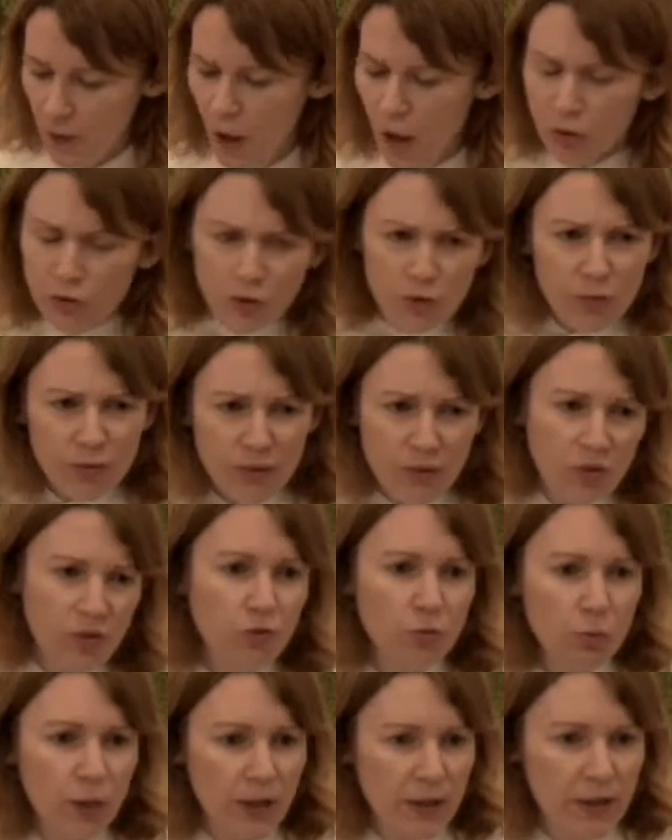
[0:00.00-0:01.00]
So this
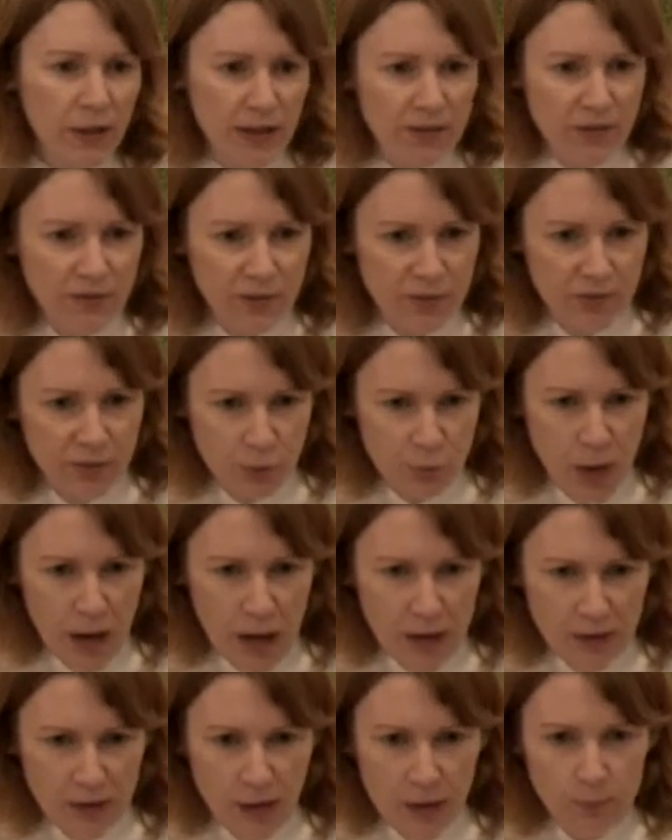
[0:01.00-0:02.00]
is really less of a
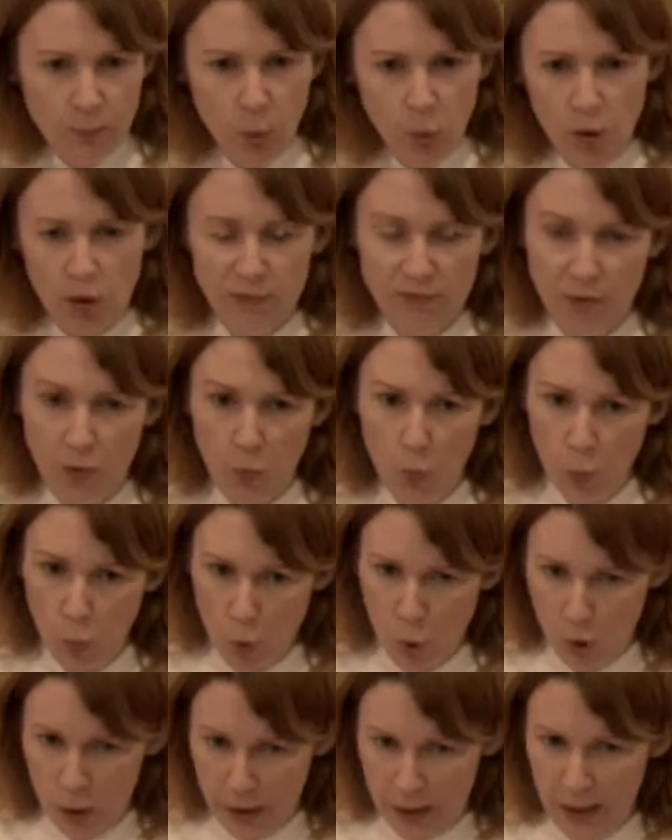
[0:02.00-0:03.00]
threat and more of a
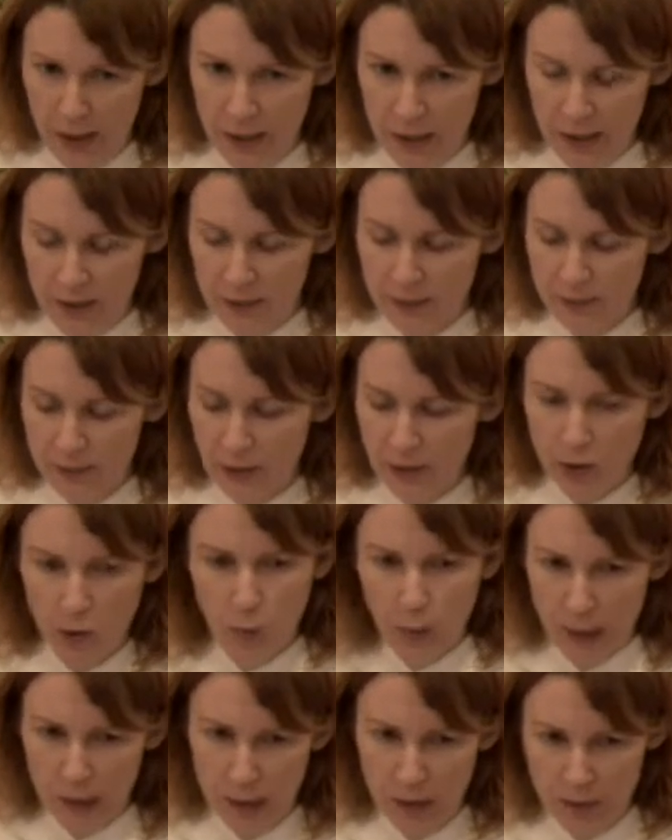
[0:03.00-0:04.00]
warning, like you
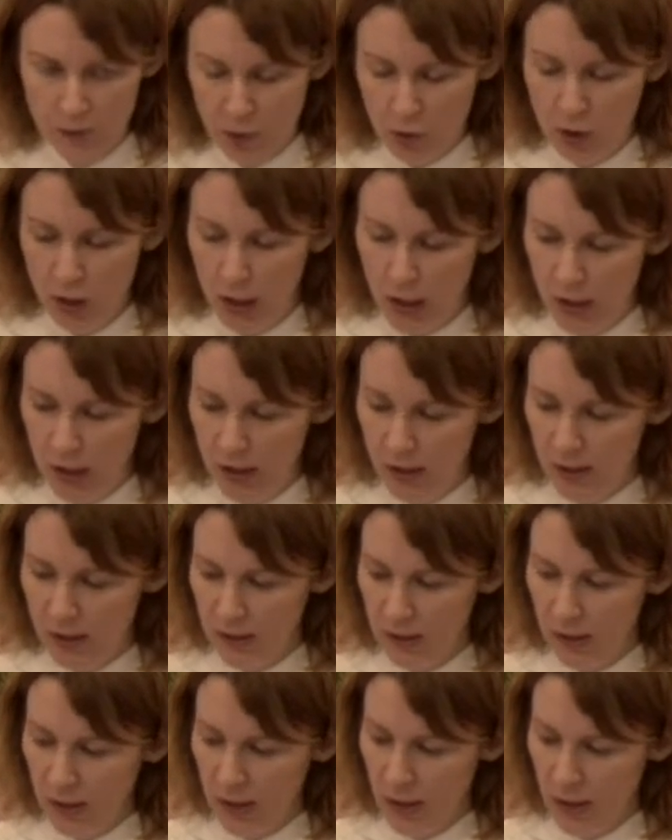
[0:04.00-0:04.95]
might give your kid.